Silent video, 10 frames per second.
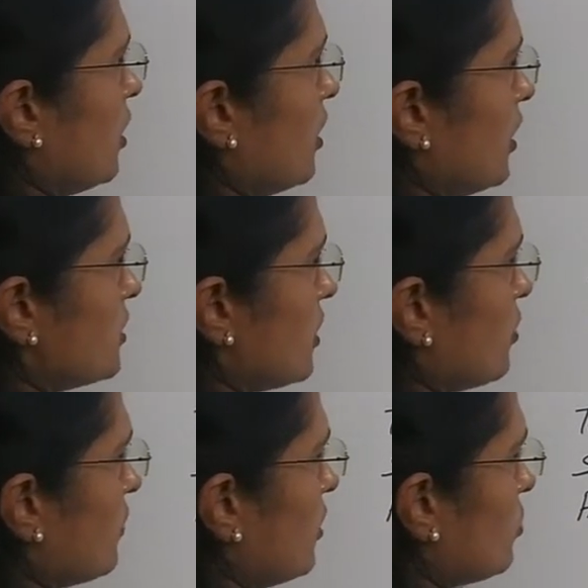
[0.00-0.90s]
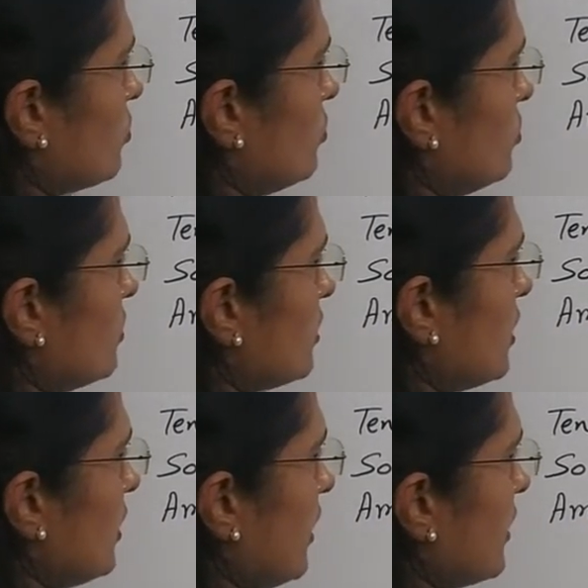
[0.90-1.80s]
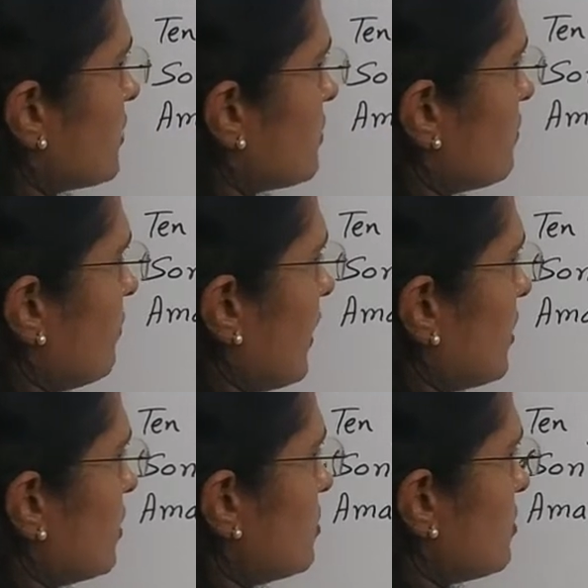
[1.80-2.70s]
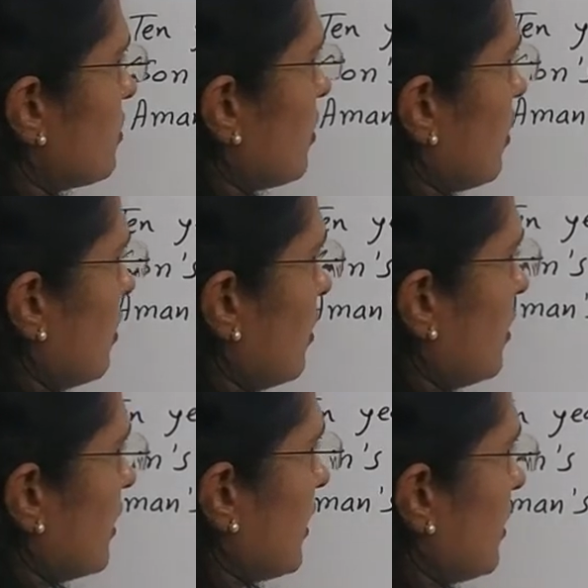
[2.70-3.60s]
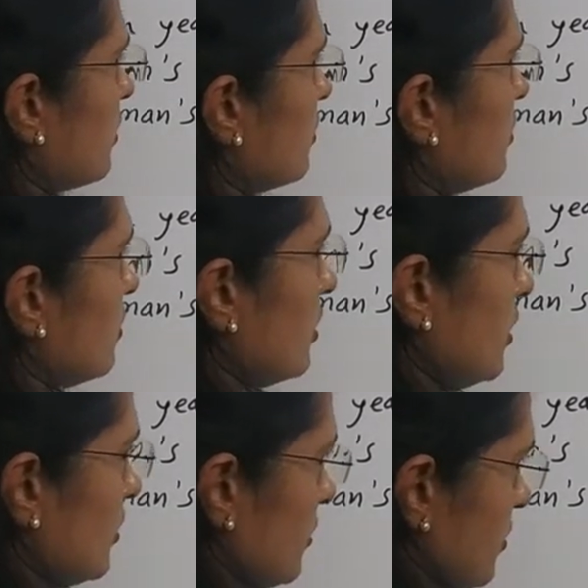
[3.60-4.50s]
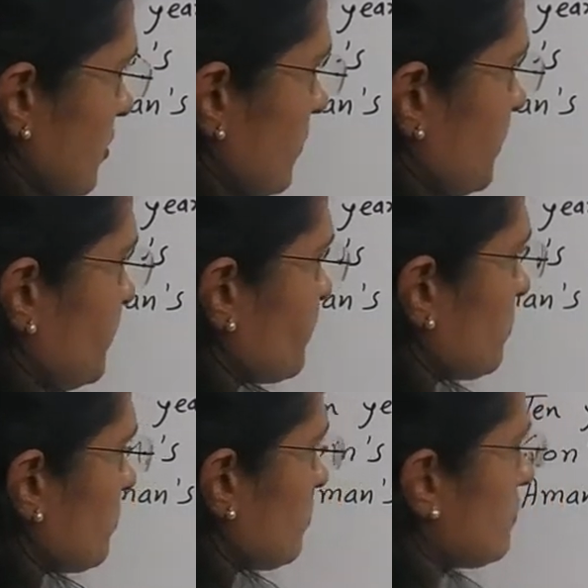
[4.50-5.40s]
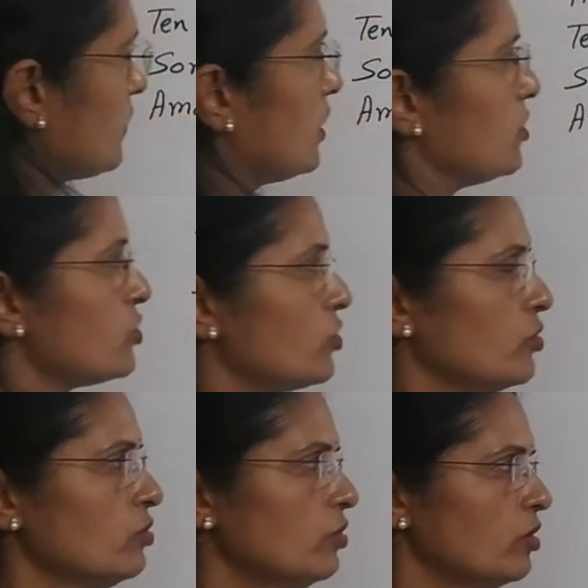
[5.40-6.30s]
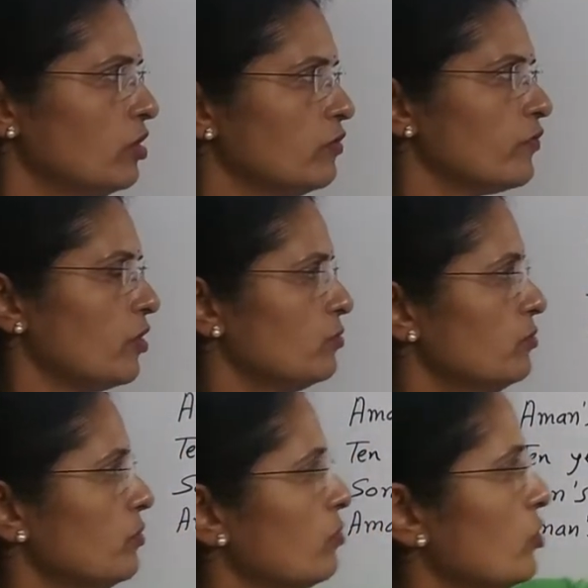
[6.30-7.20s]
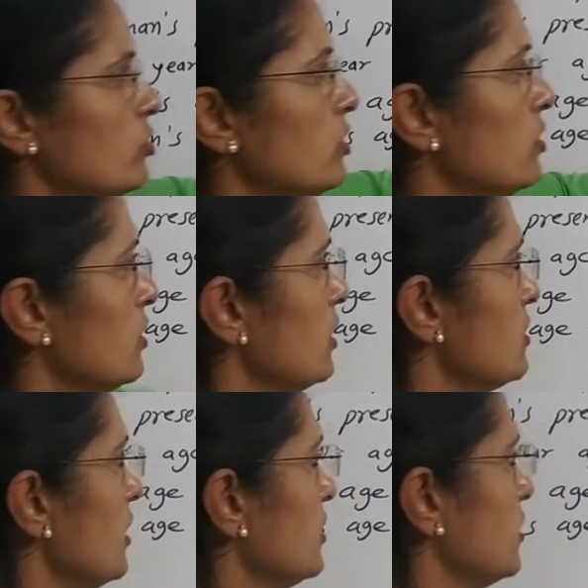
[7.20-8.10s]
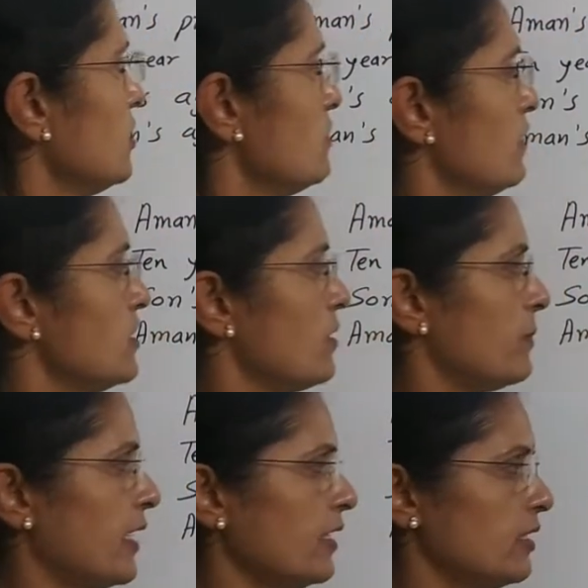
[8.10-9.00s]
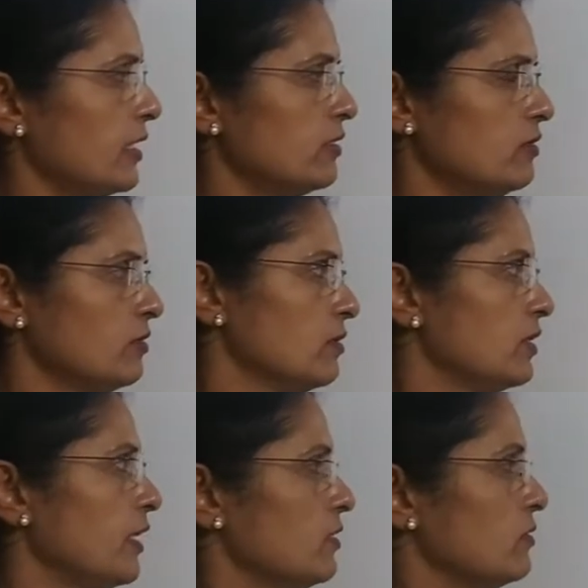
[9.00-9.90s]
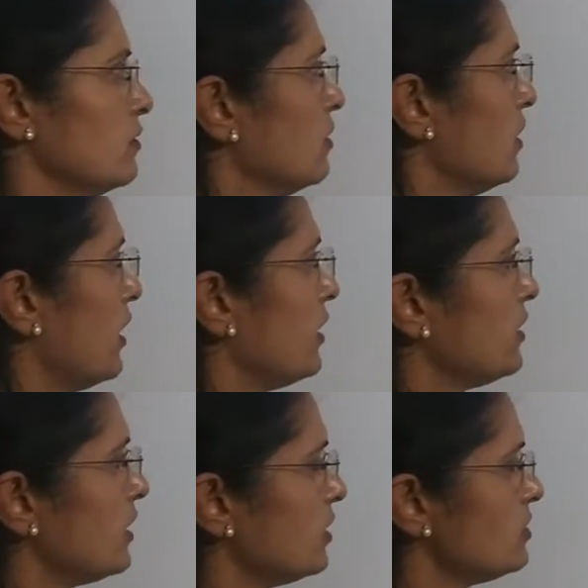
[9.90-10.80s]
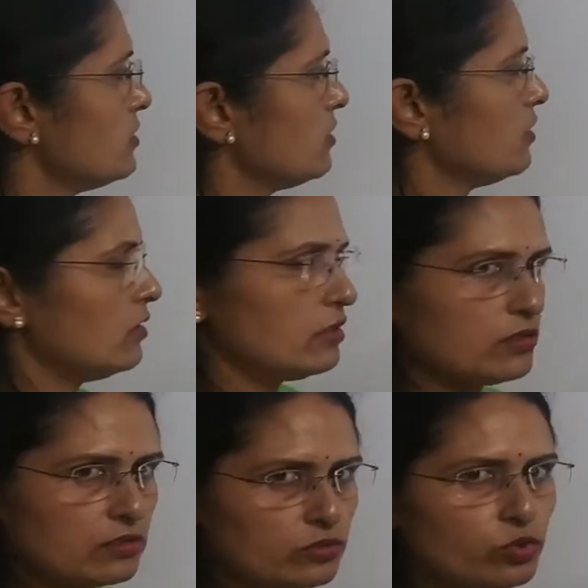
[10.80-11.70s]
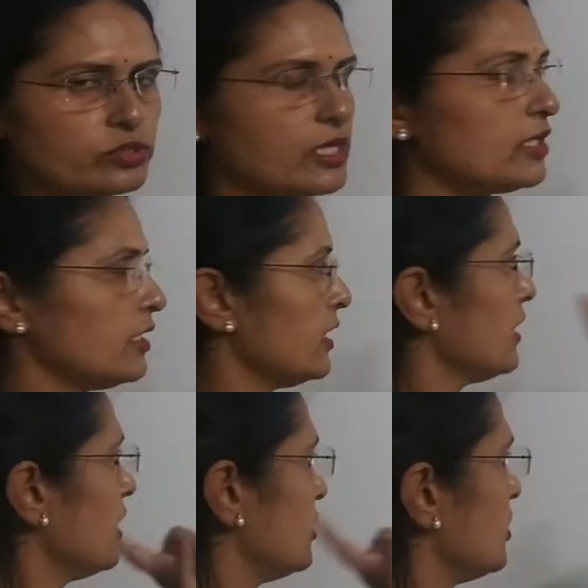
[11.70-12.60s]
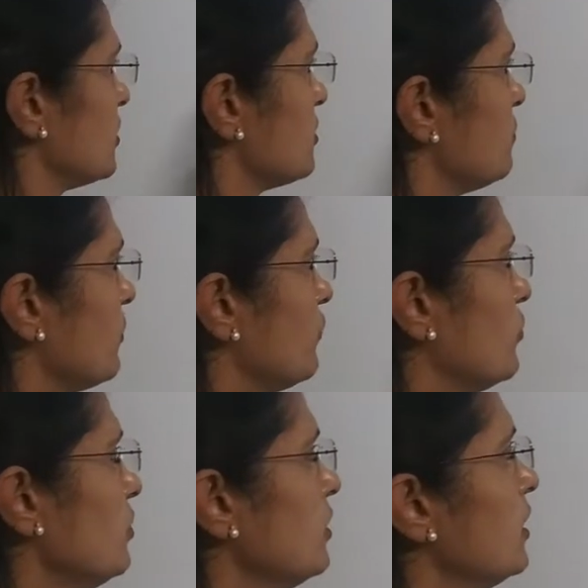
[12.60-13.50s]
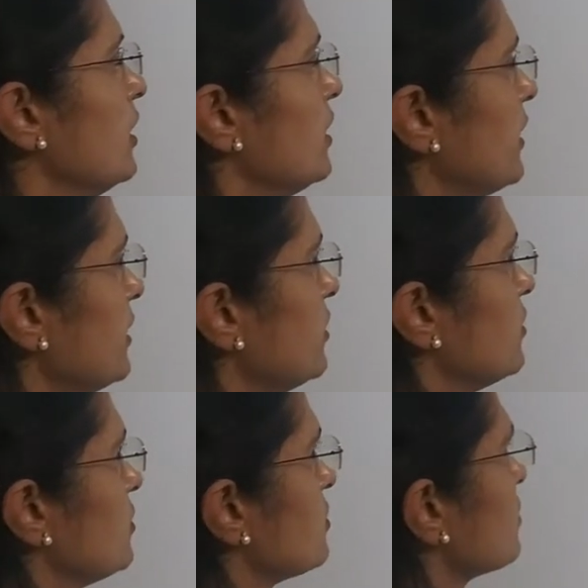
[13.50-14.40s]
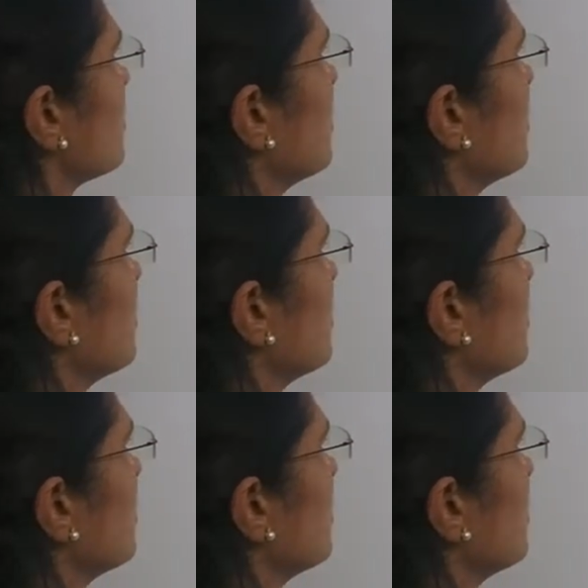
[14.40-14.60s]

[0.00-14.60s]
is equal to 3x minus 10 years. So from both these ages we will subtract 10, 10, and that is those are their ages before 10 years.